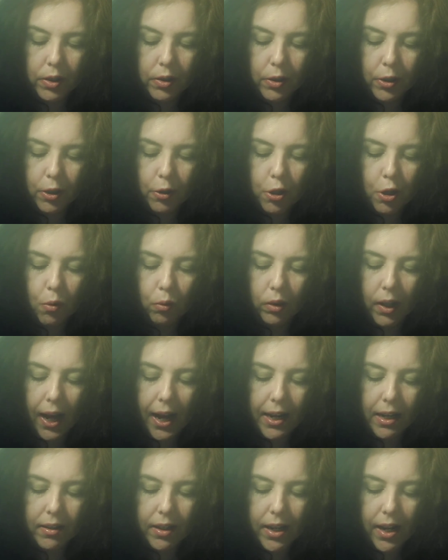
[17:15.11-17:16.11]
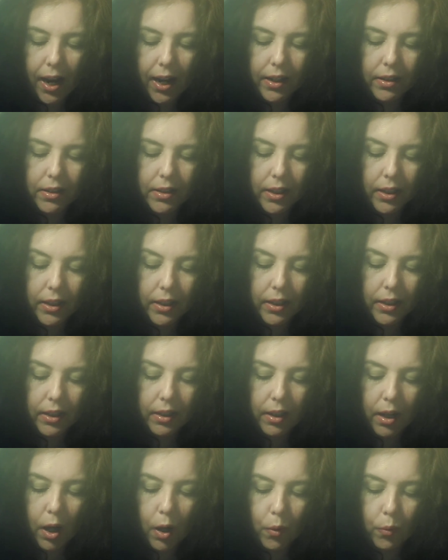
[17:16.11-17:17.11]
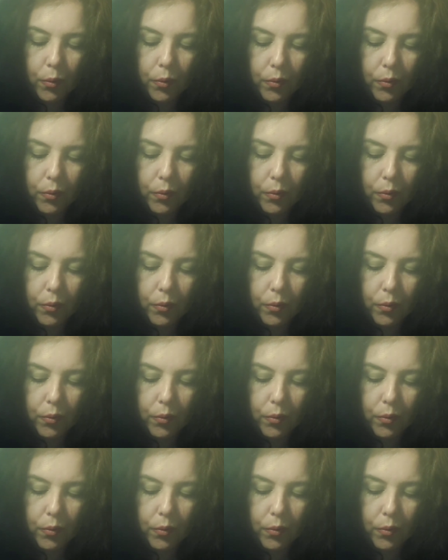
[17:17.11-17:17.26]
So you like the idea of